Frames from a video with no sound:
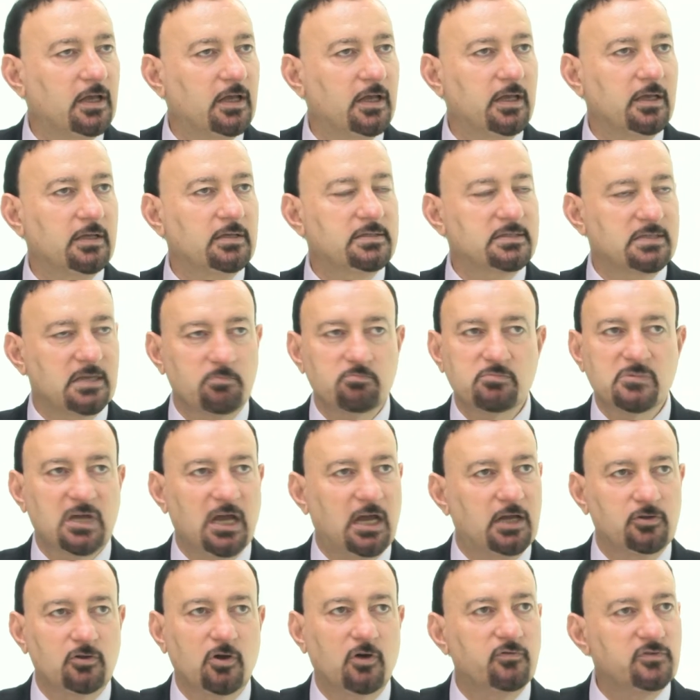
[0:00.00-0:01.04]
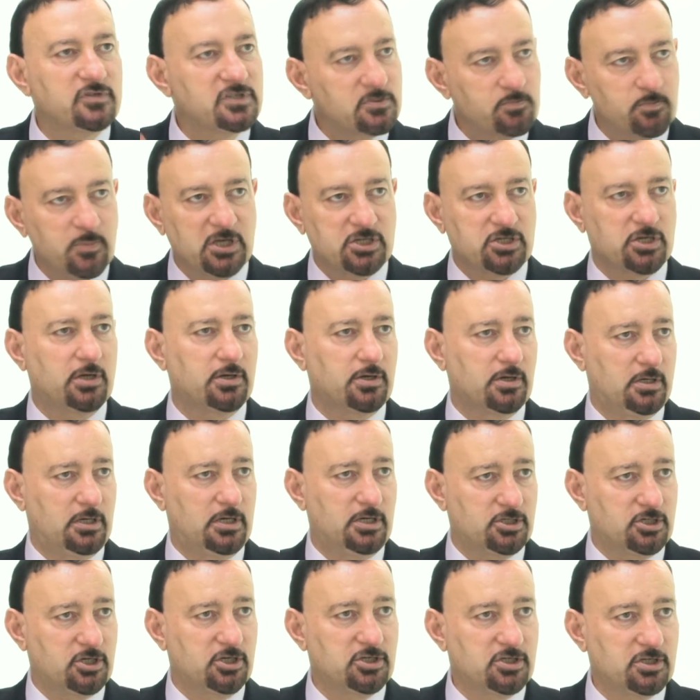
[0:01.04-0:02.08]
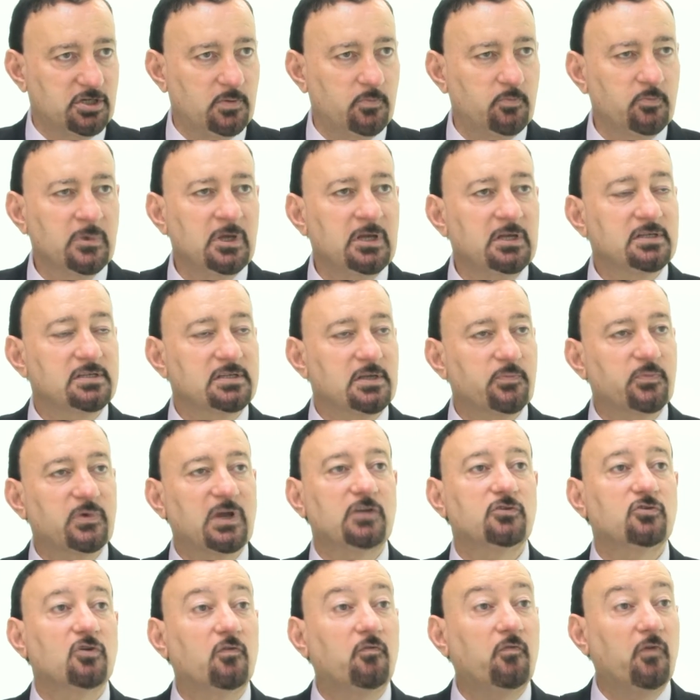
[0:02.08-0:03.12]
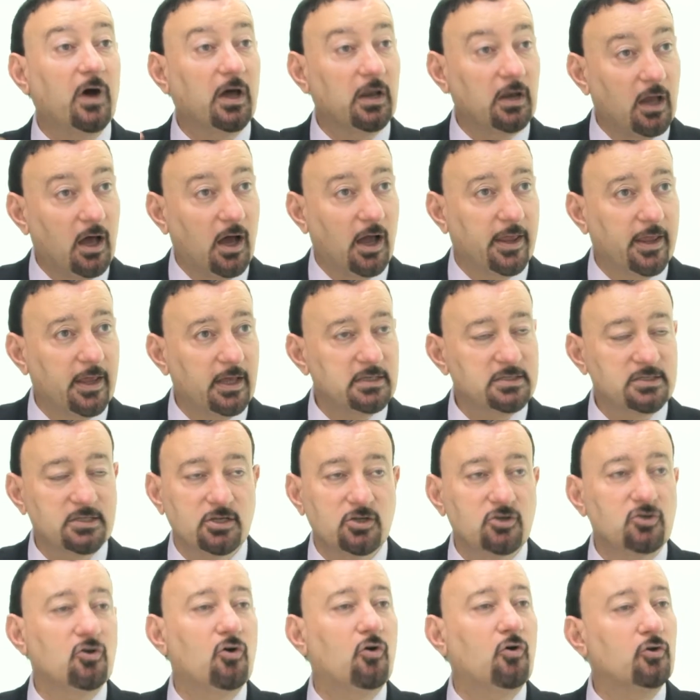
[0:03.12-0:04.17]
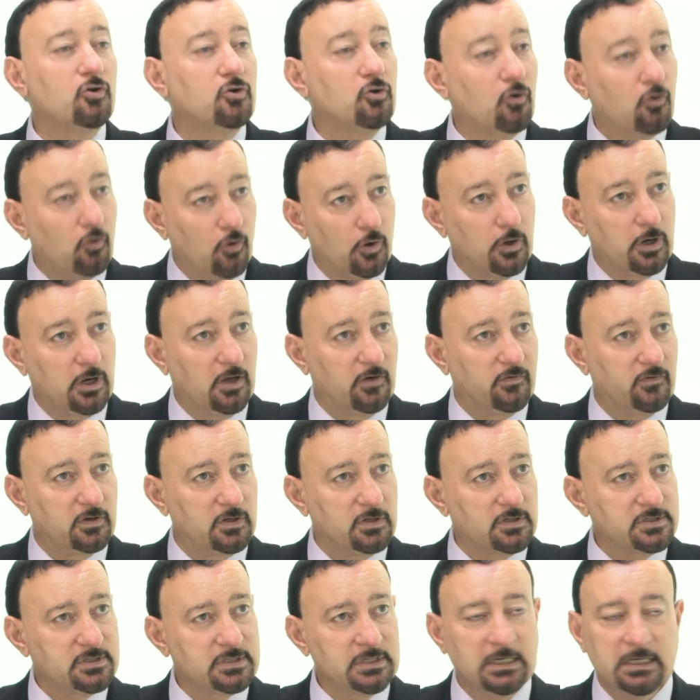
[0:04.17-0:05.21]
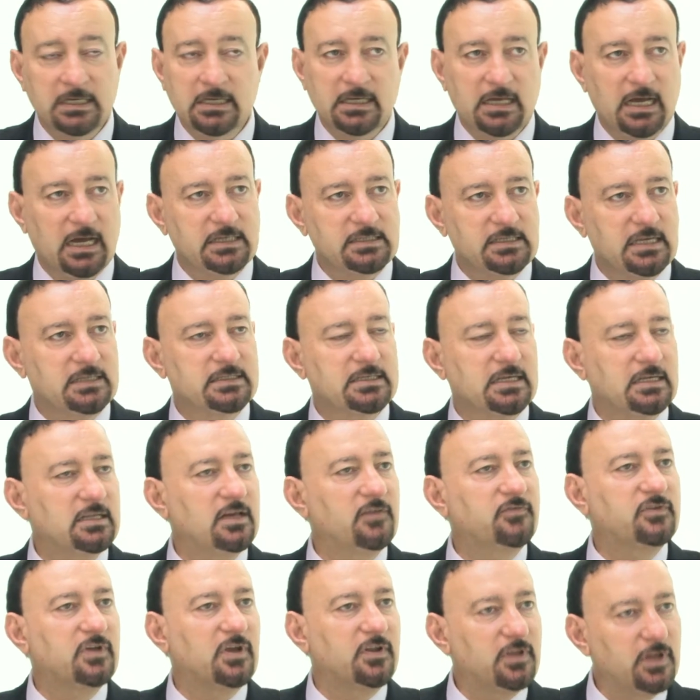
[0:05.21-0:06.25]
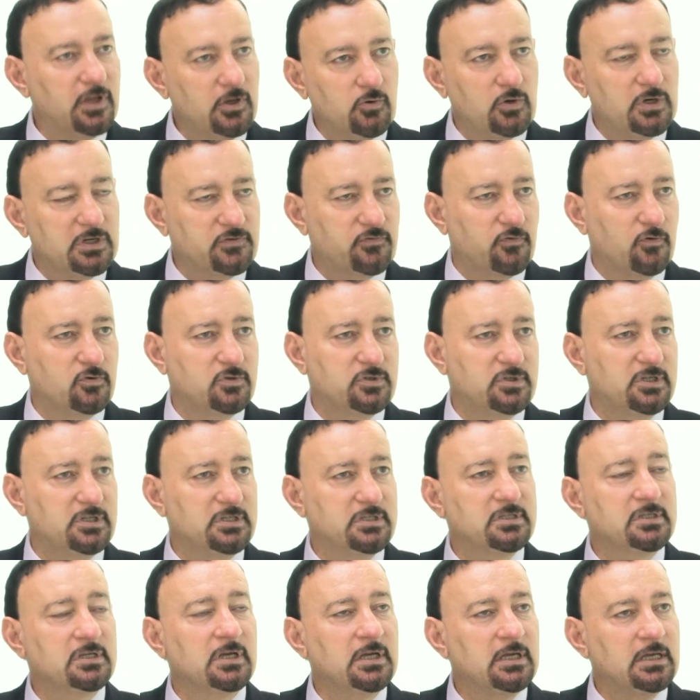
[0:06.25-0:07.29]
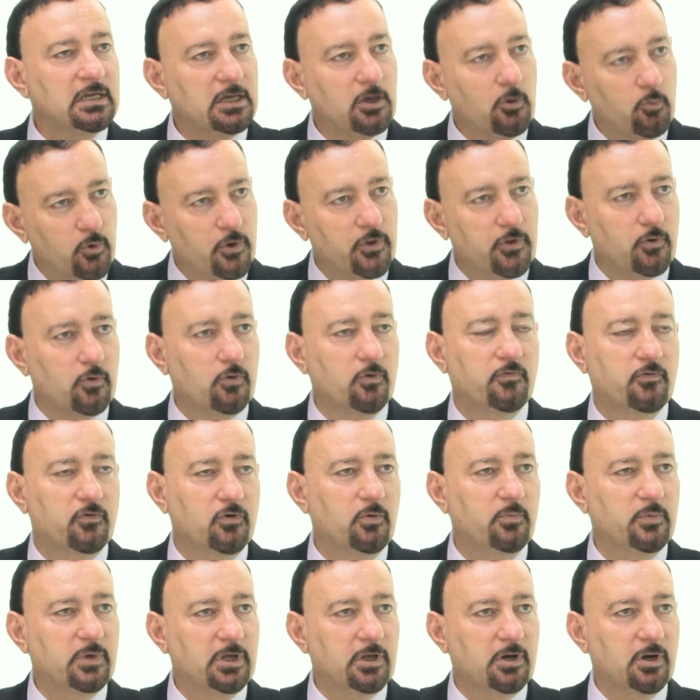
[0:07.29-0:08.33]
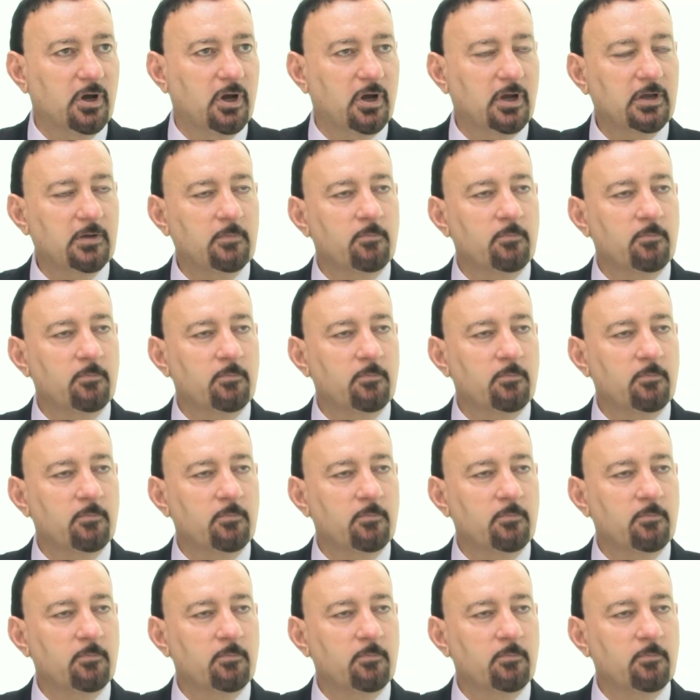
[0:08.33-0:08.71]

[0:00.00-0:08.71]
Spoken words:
some kind of special relationship, some kind of alliance on all levels. As I said, after the U.S. forces withdraw from Iraq,